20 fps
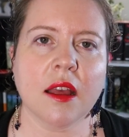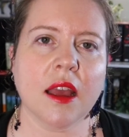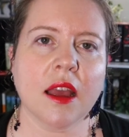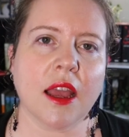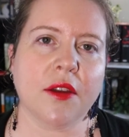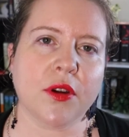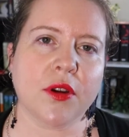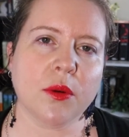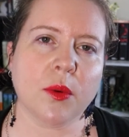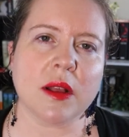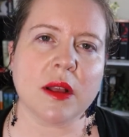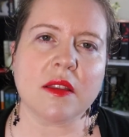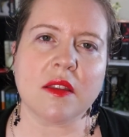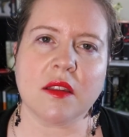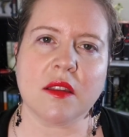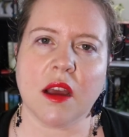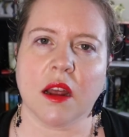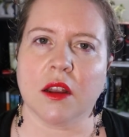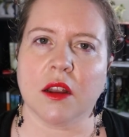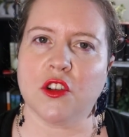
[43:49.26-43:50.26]
everyone
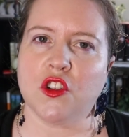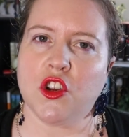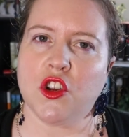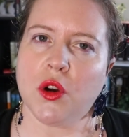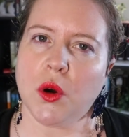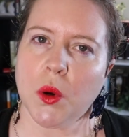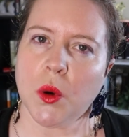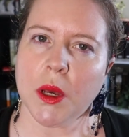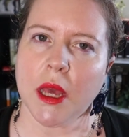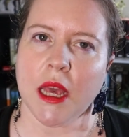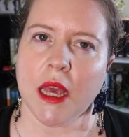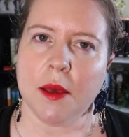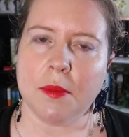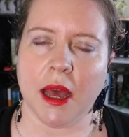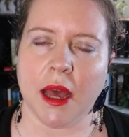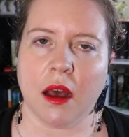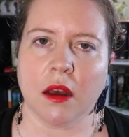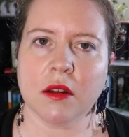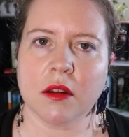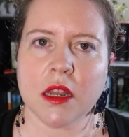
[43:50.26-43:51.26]
started talking
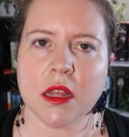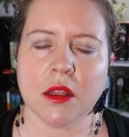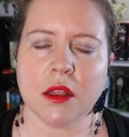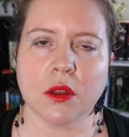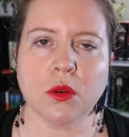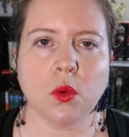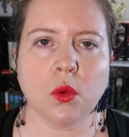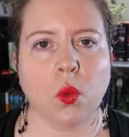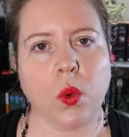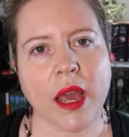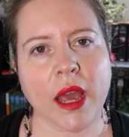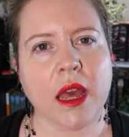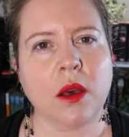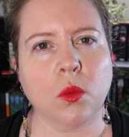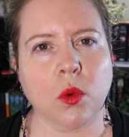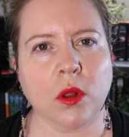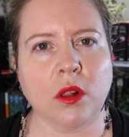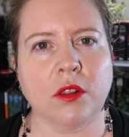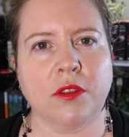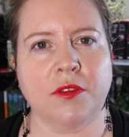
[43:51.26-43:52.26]
about the
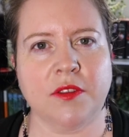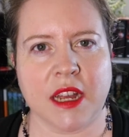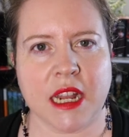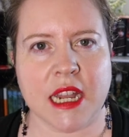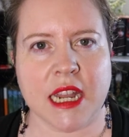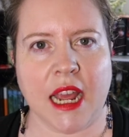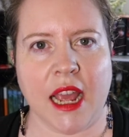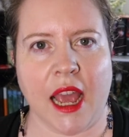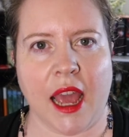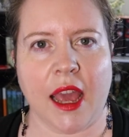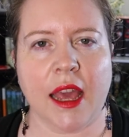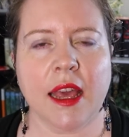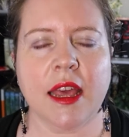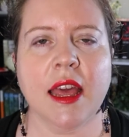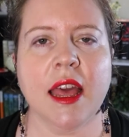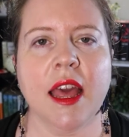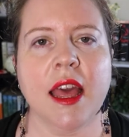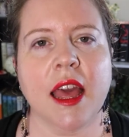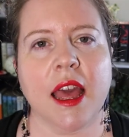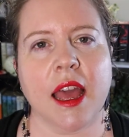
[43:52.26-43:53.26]
werewolf attack
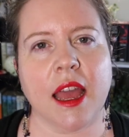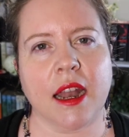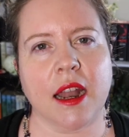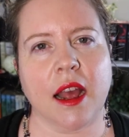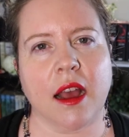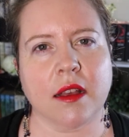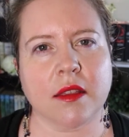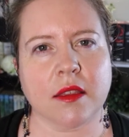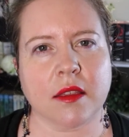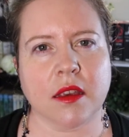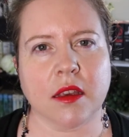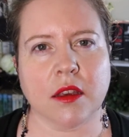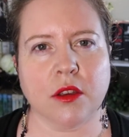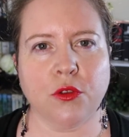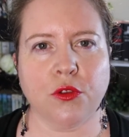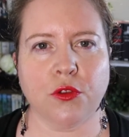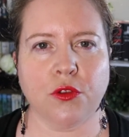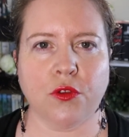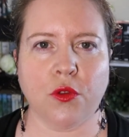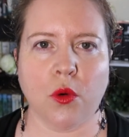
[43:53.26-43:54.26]
and
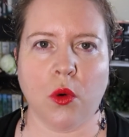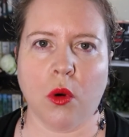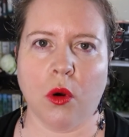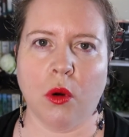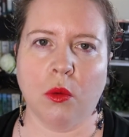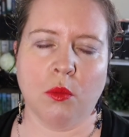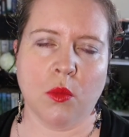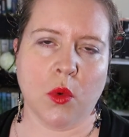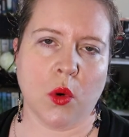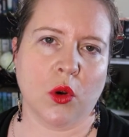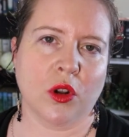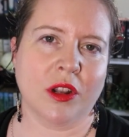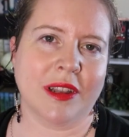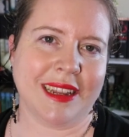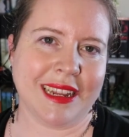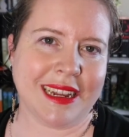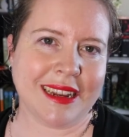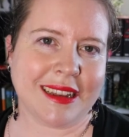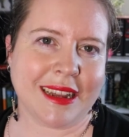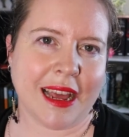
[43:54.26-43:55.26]
asking for more
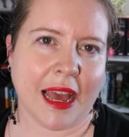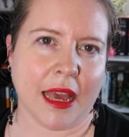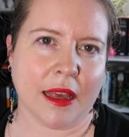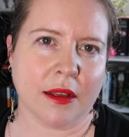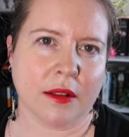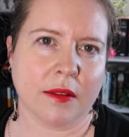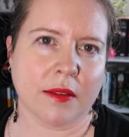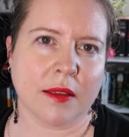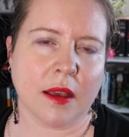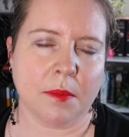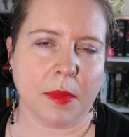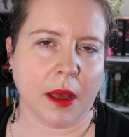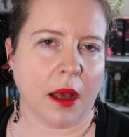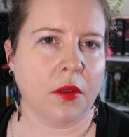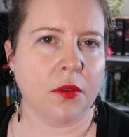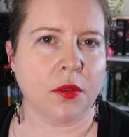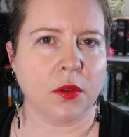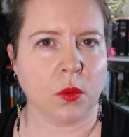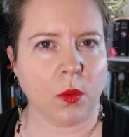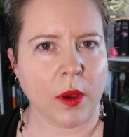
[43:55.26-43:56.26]
details
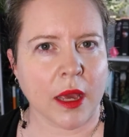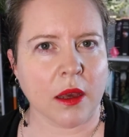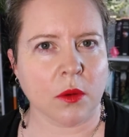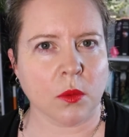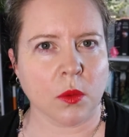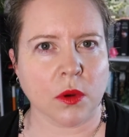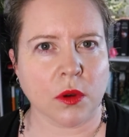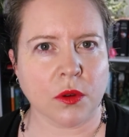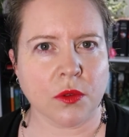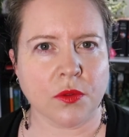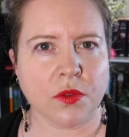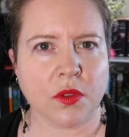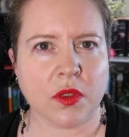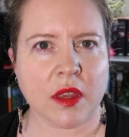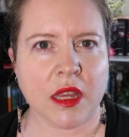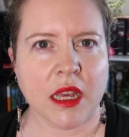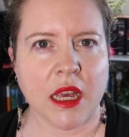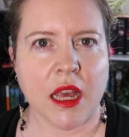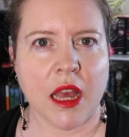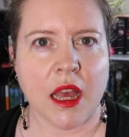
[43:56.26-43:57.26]
about the
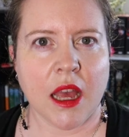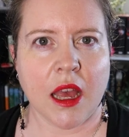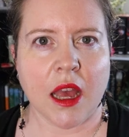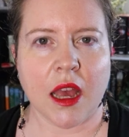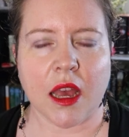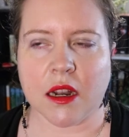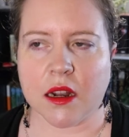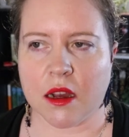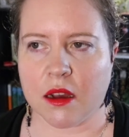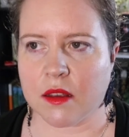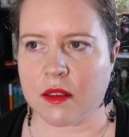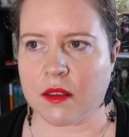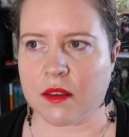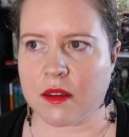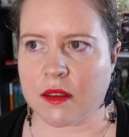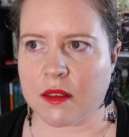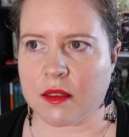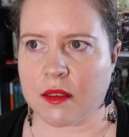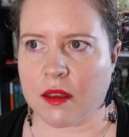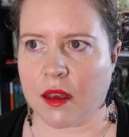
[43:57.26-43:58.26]
werewolves, and I was
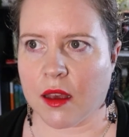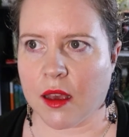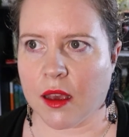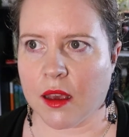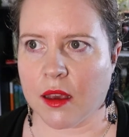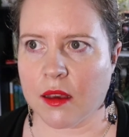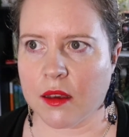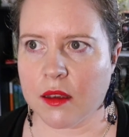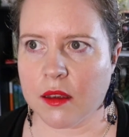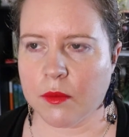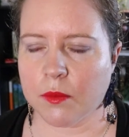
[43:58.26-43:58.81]
just like,